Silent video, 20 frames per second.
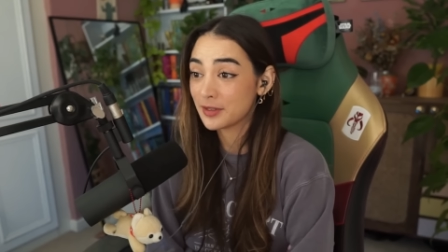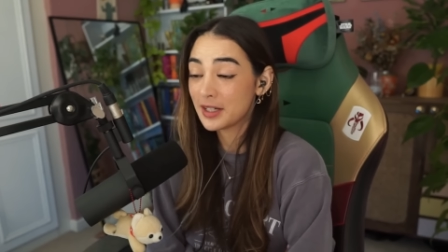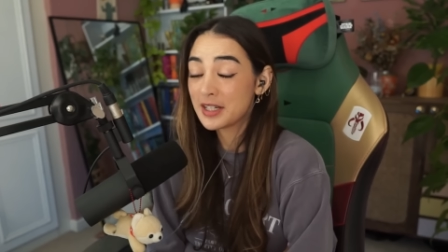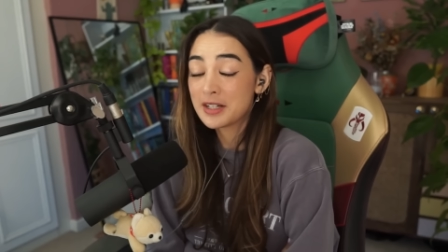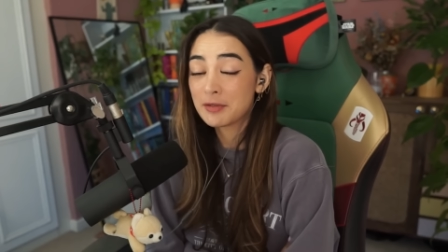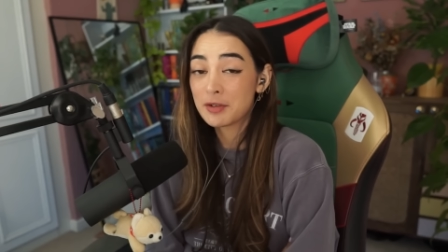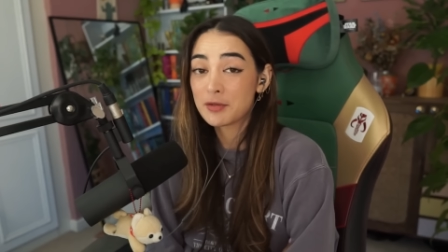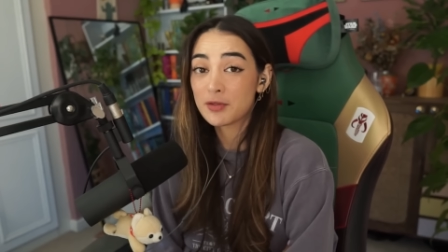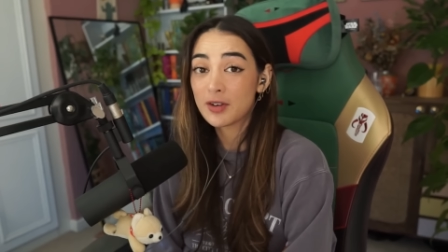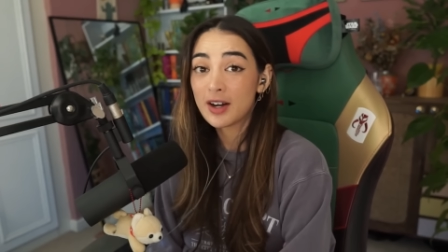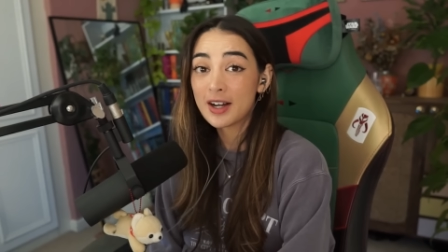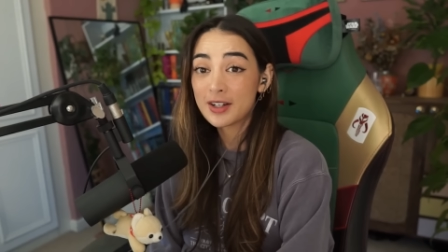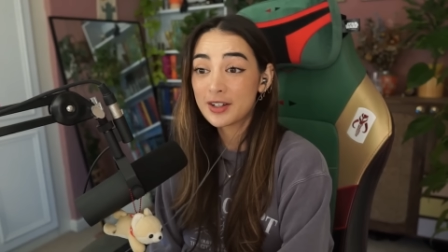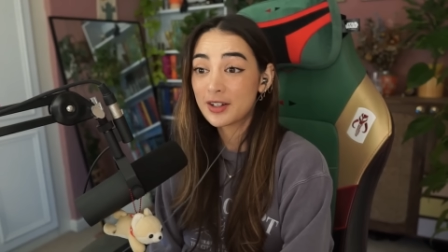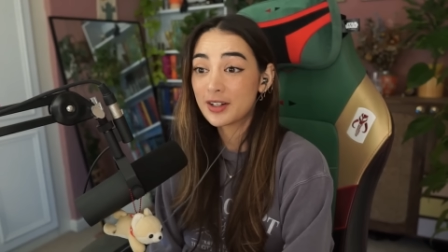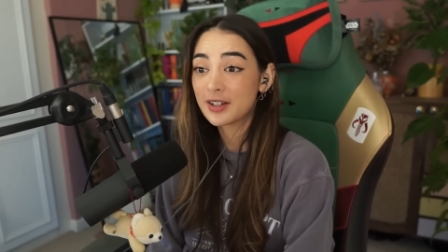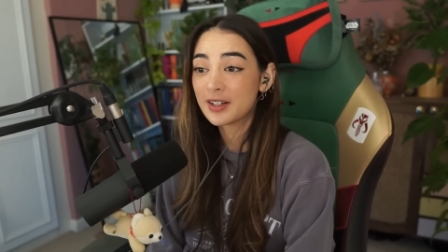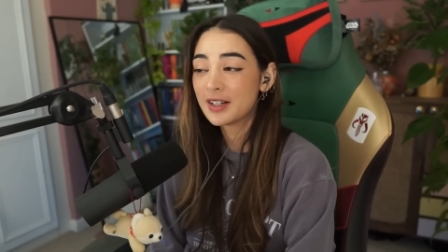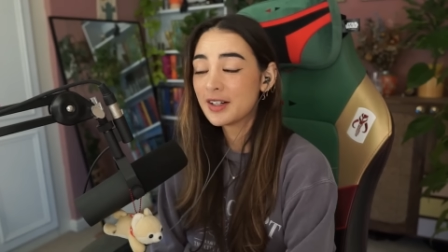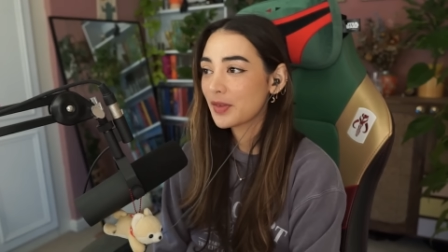a different
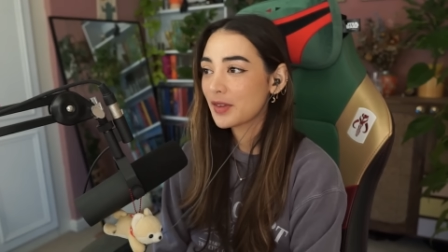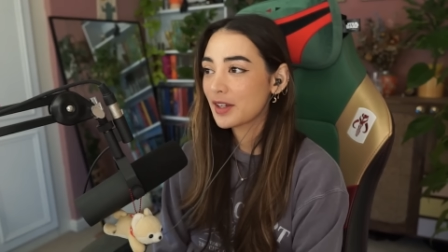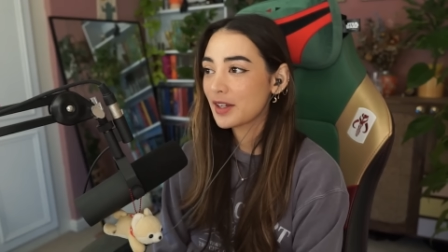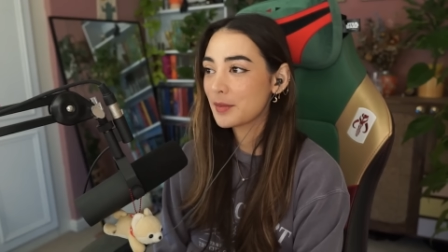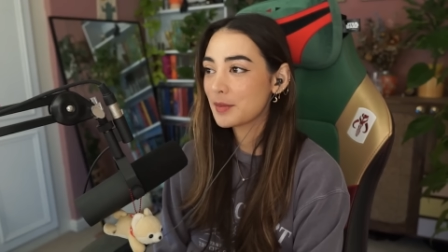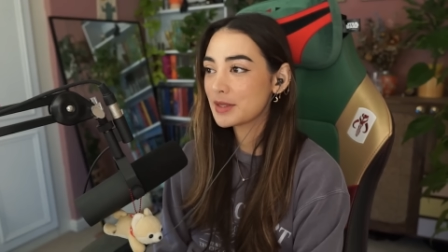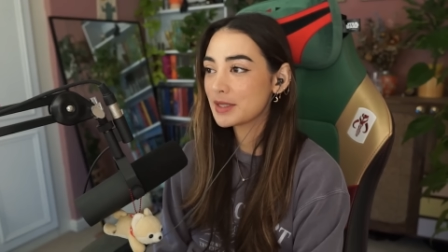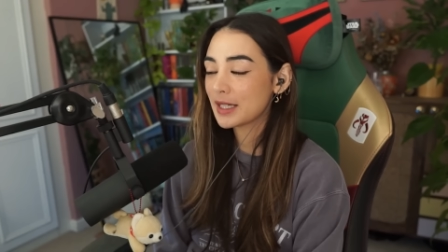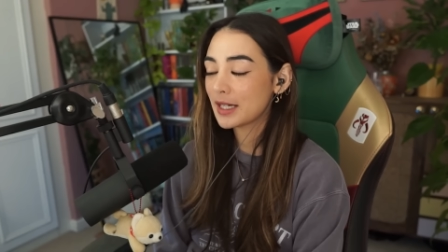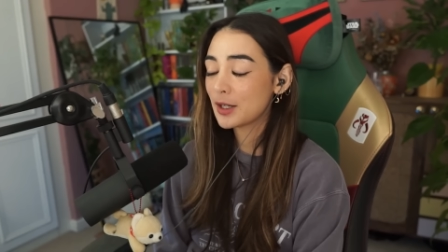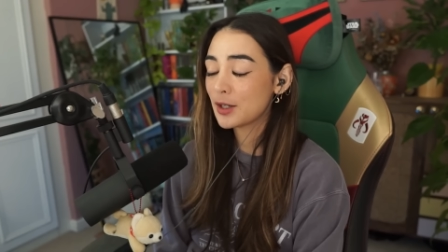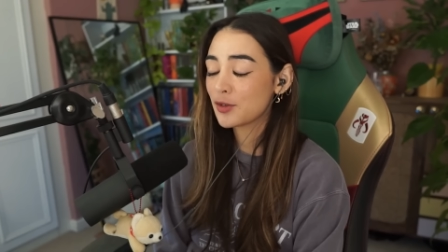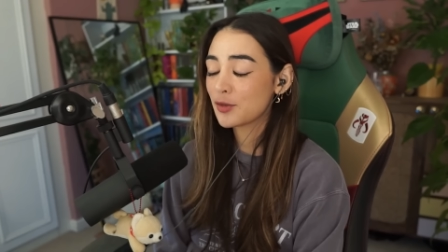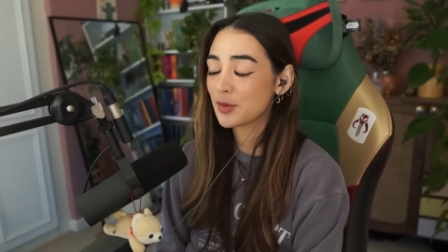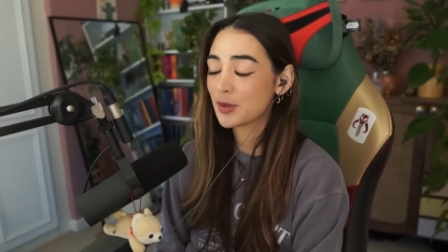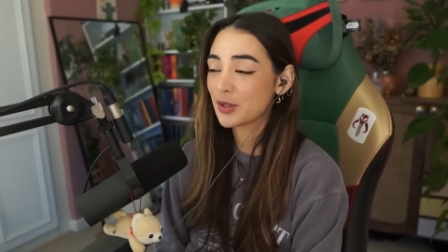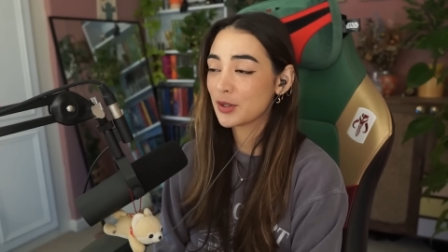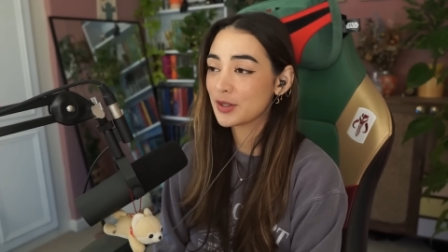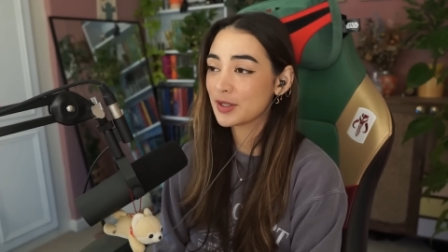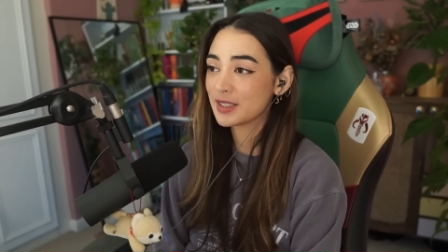rider himself
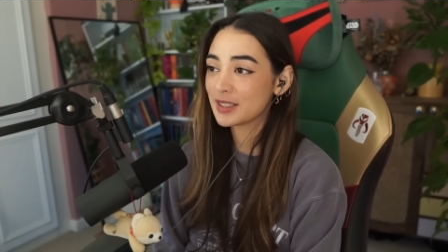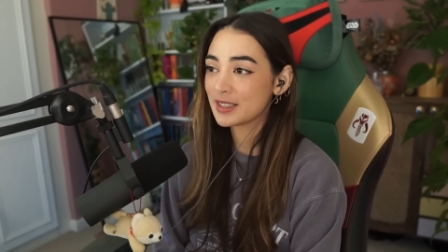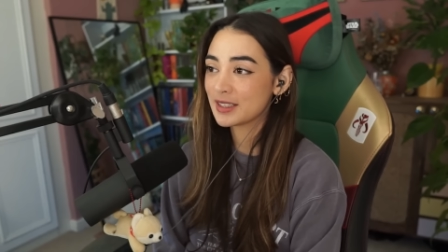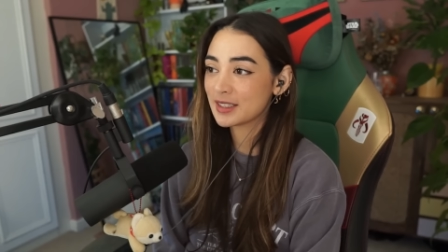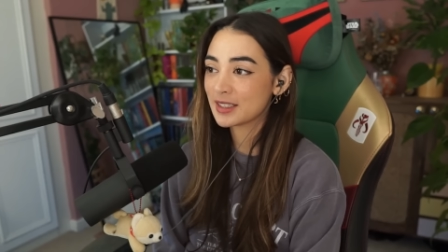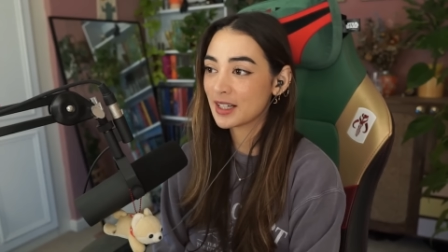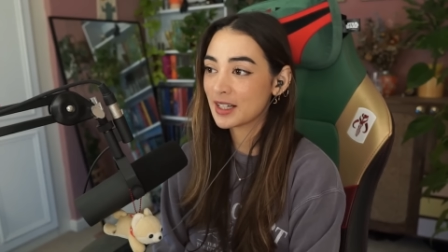because